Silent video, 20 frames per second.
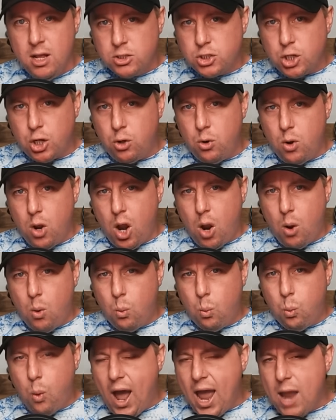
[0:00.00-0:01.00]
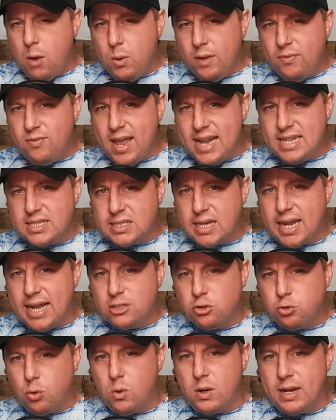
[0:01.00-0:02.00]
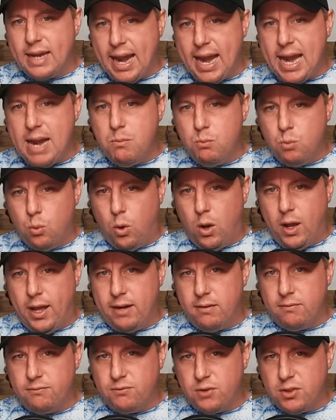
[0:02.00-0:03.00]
So why would they schedule game one